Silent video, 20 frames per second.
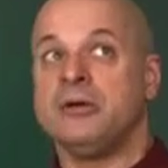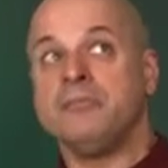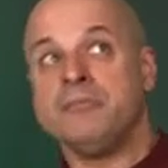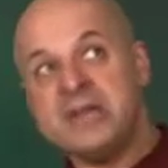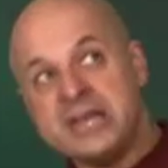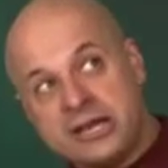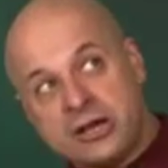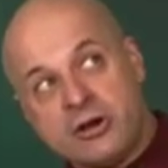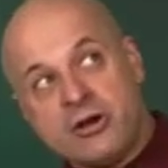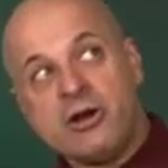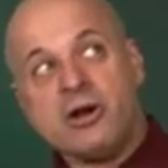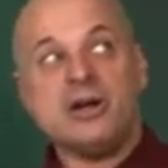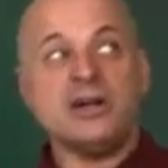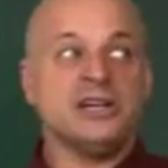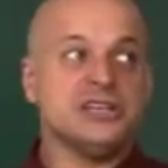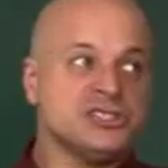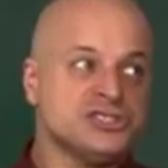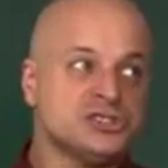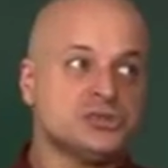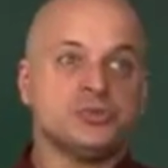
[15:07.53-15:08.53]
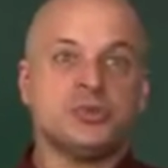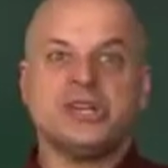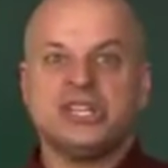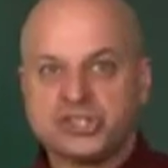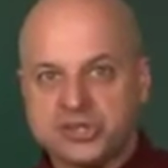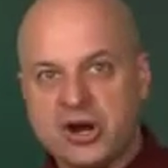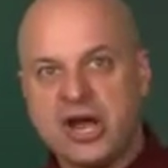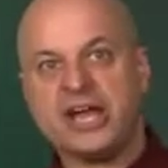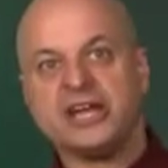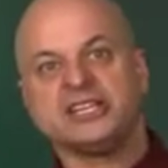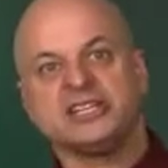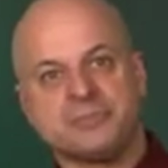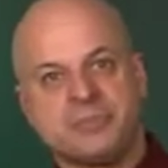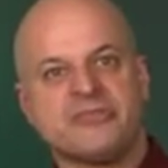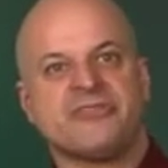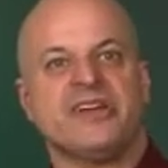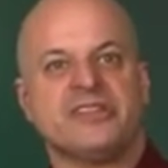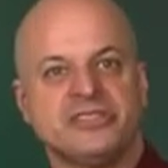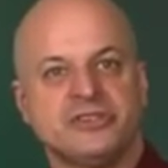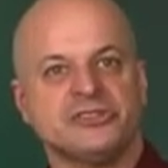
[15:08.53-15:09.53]
because we tried to
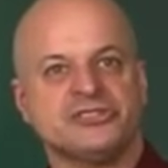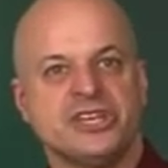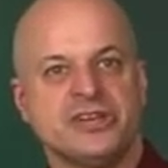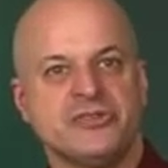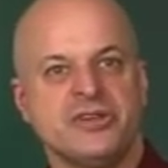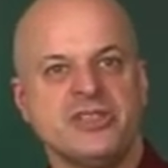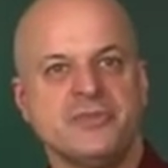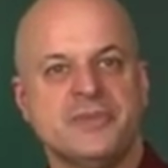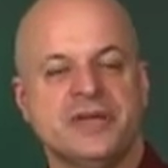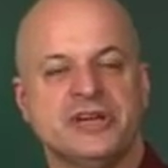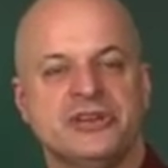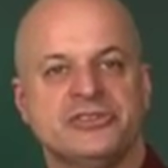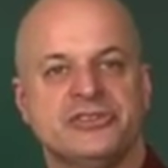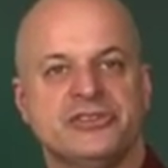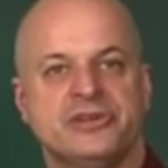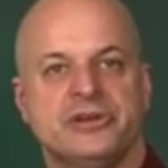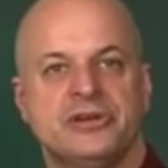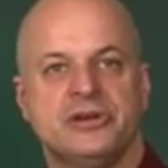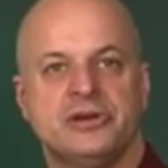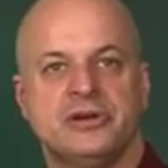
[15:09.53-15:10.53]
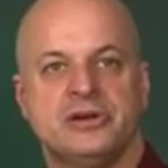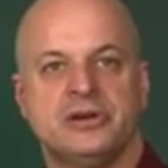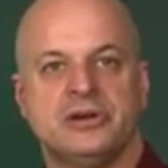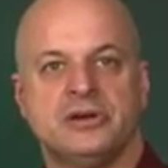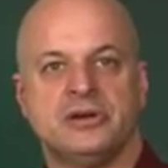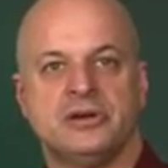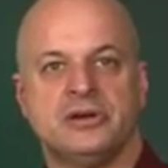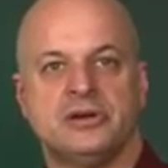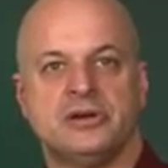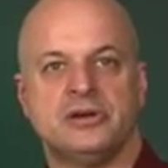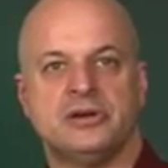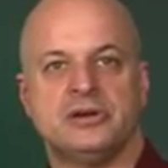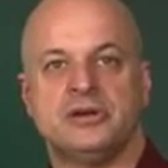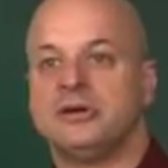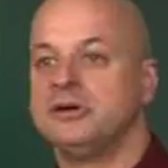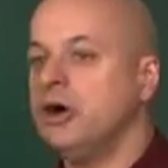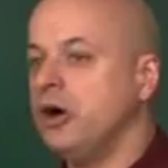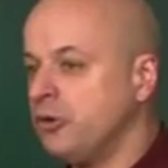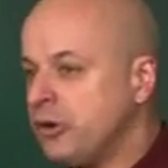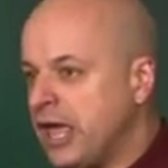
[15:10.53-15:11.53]
prevent those arrhythmias.
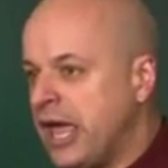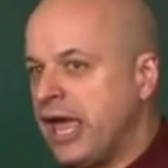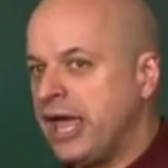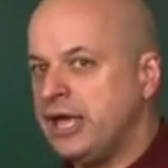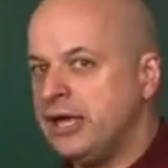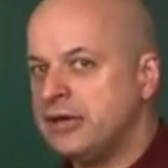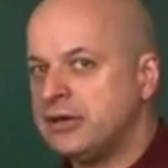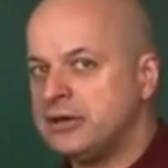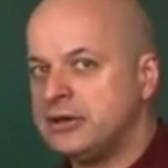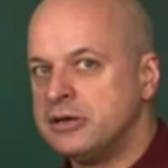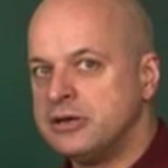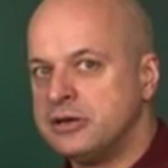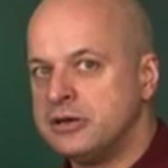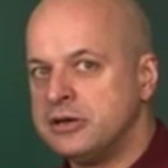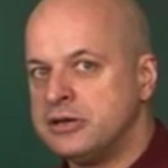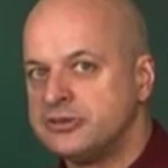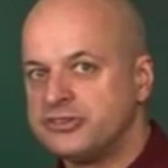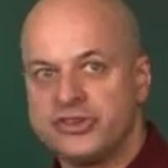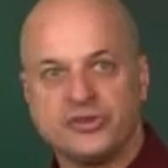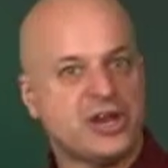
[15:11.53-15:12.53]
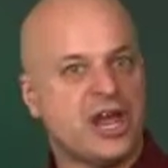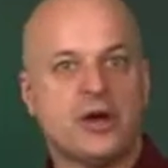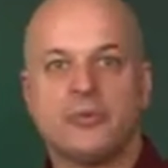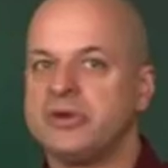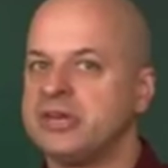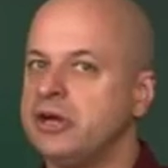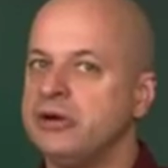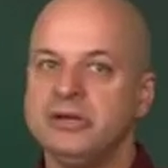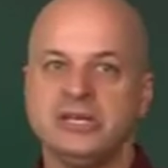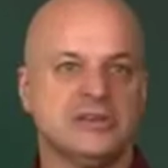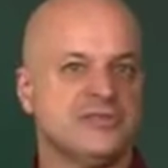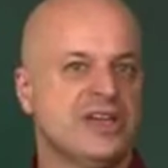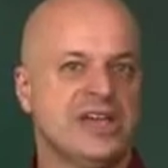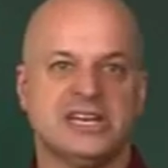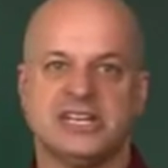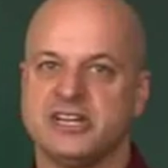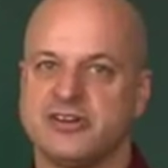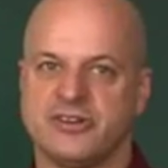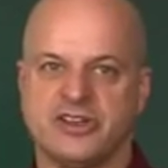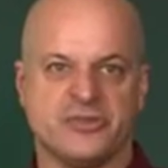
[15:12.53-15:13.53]
Okay, so now we don't give
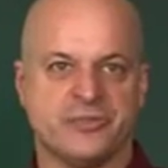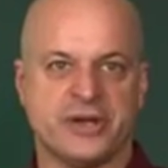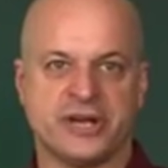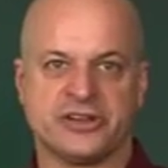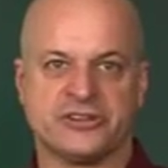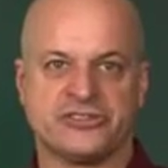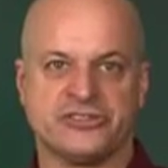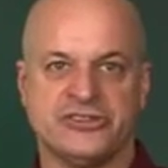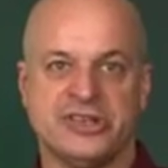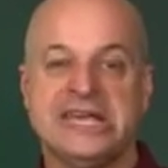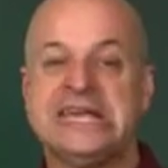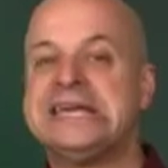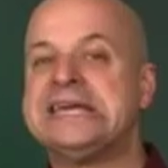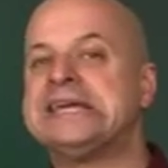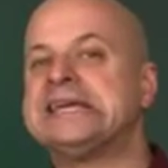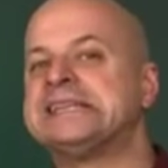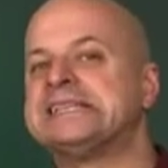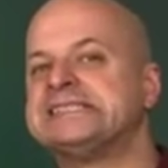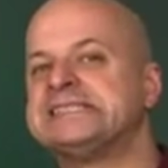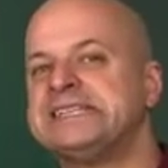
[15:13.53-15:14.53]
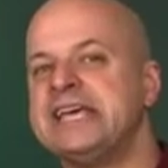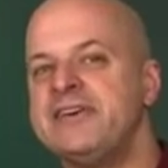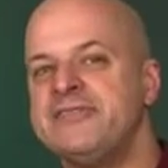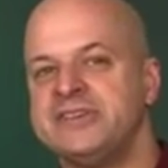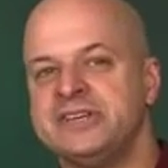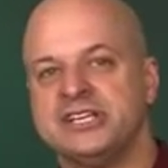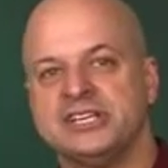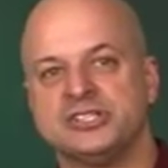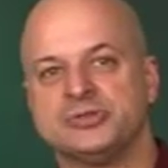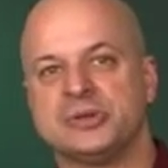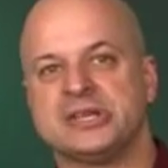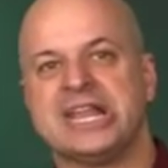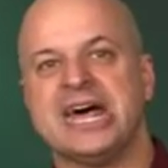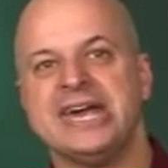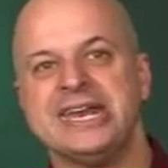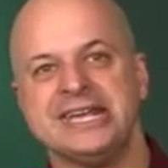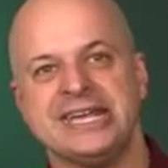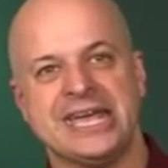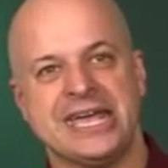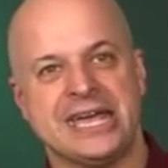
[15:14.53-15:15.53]
antiarrhythmics. In the 70s, when
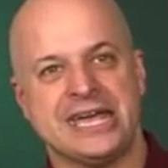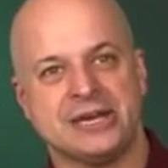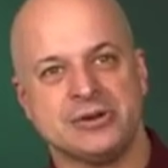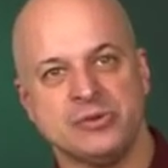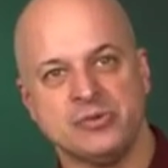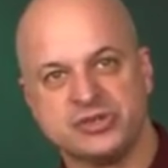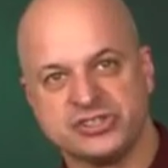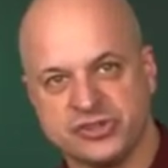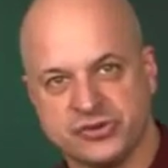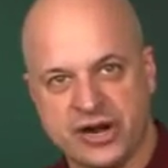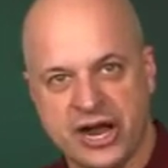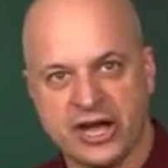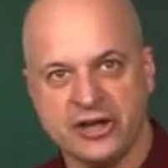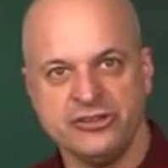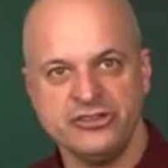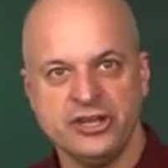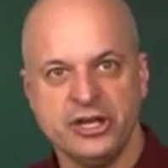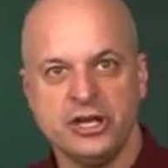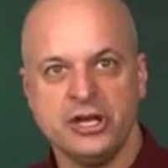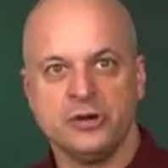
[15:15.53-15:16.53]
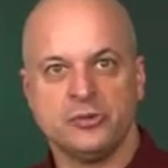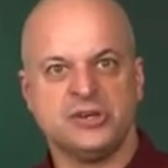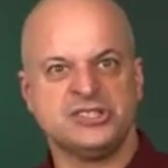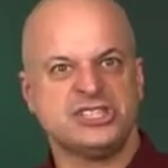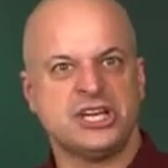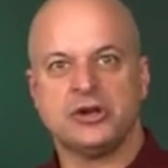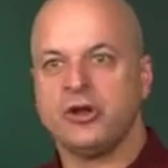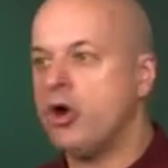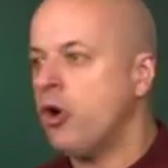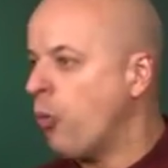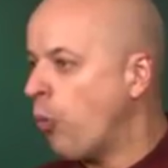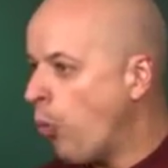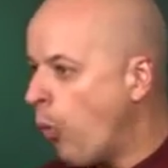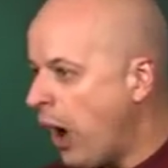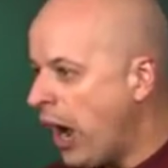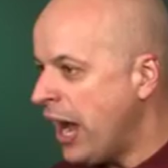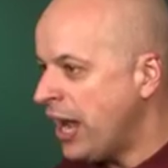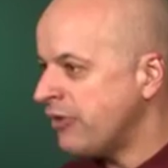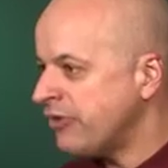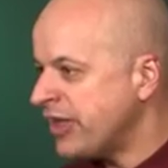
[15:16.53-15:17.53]
lidocaine was around, we said,
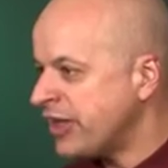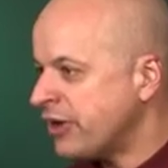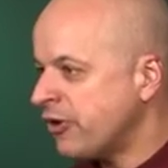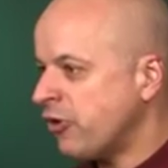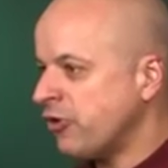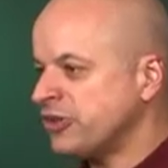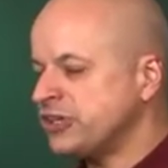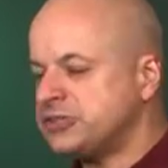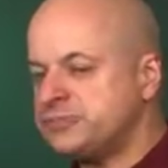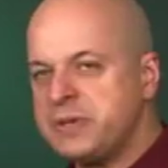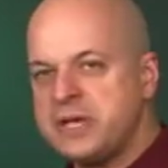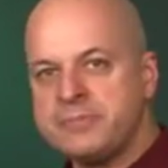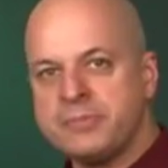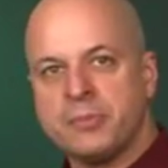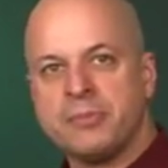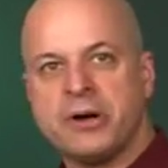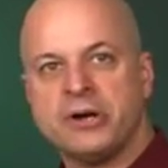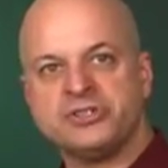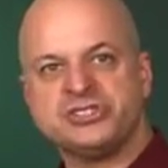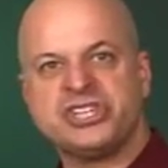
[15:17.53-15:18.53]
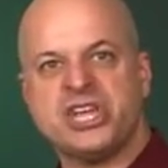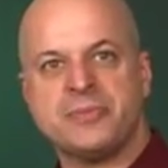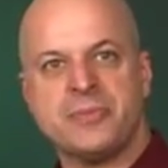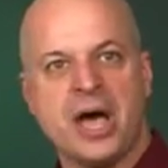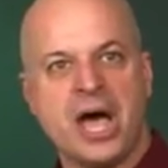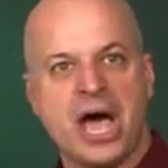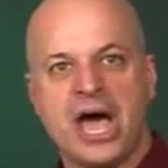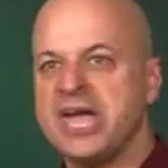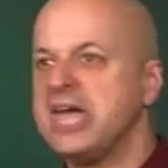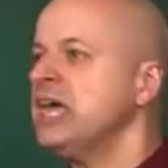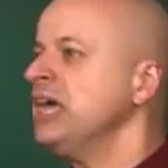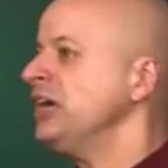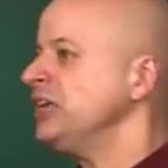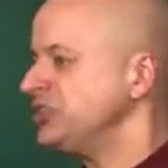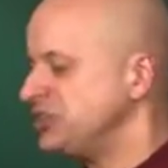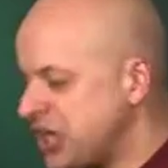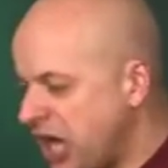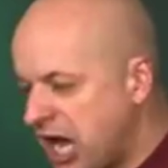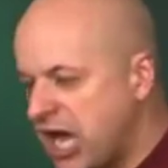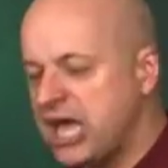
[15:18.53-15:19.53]
why let all these people post-MI
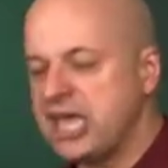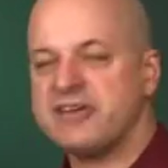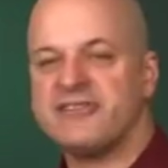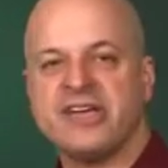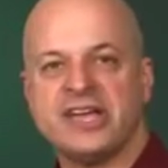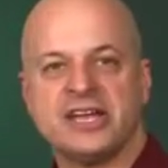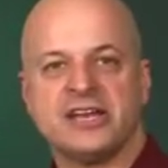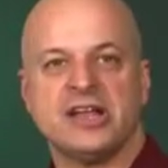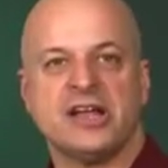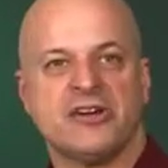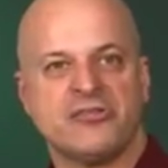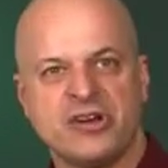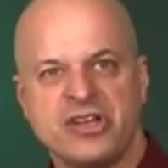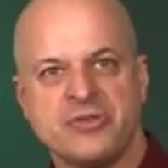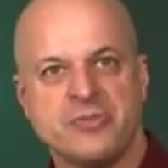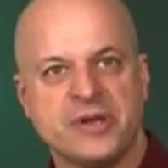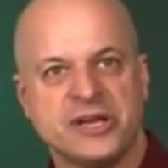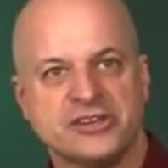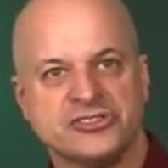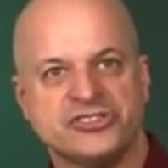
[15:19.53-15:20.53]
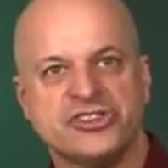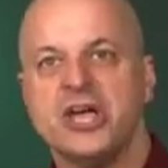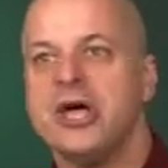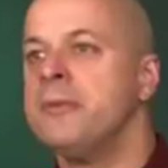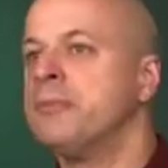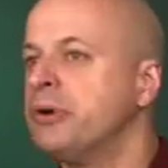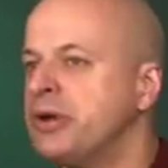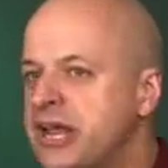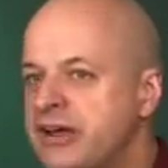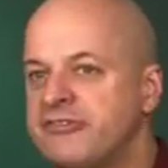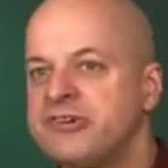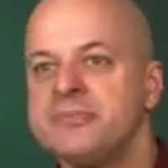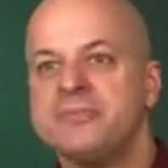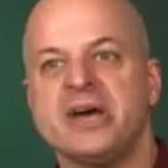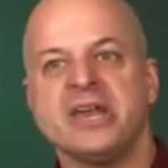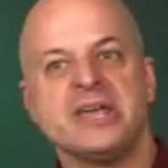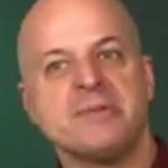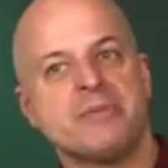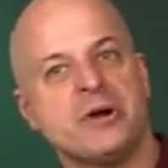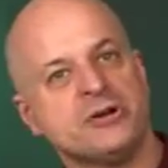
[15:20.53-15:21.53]
die of arrhythmias? Put
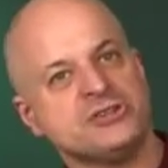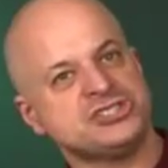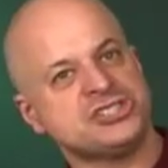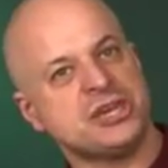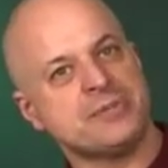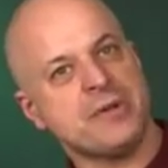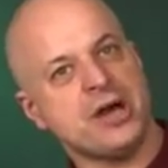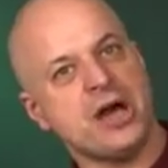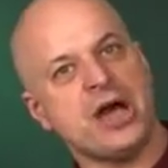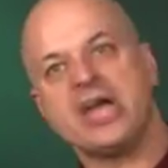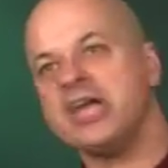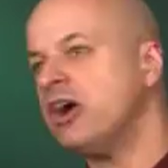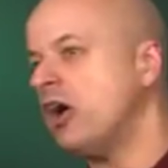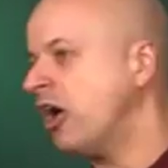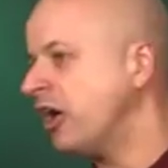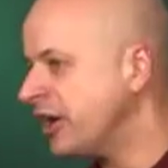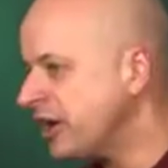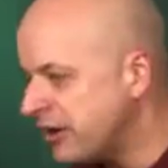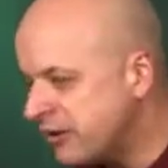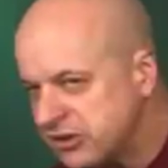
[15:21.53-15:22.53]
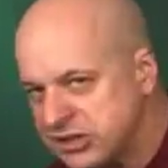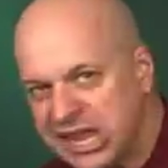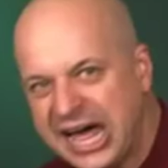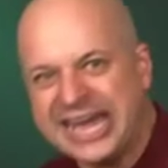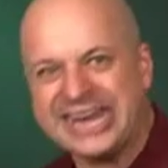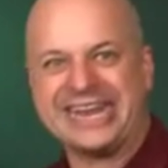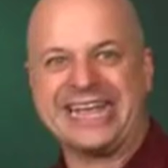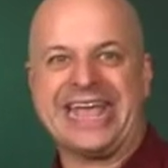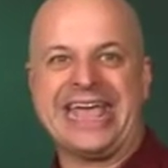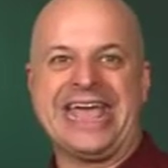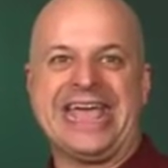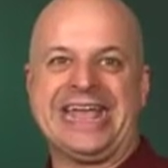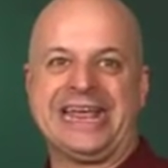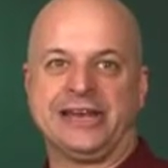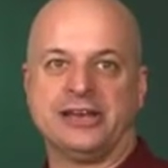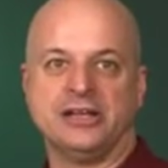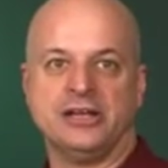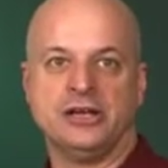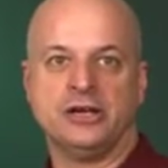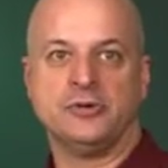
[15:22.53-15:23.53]
everybody post-MI on lidocaine,
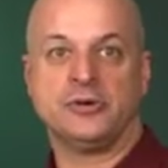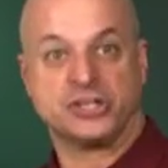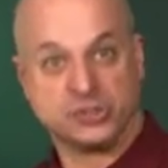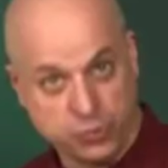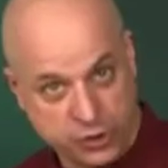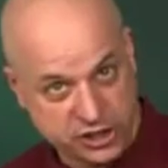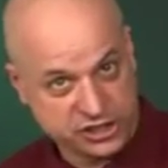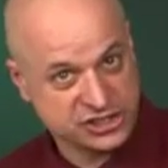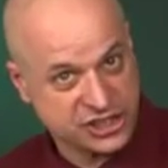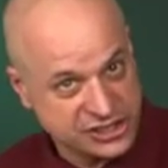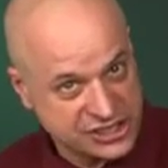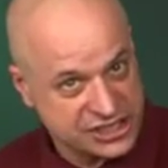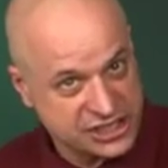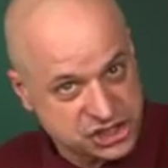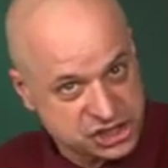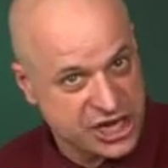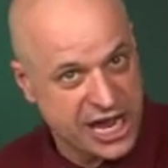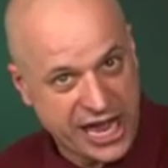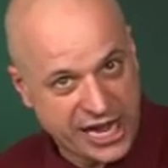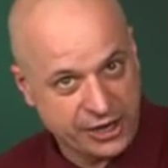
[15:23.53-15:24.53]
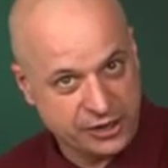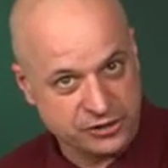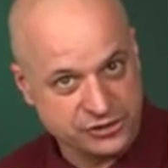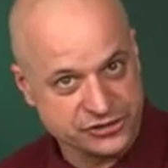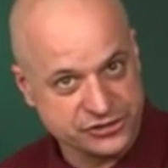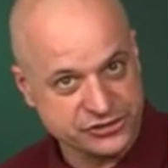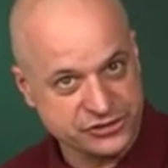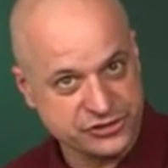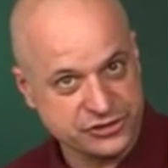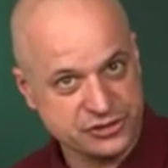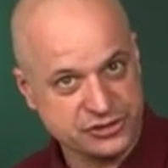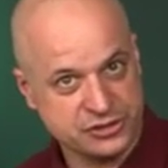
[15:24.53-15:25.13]
which works on these channels.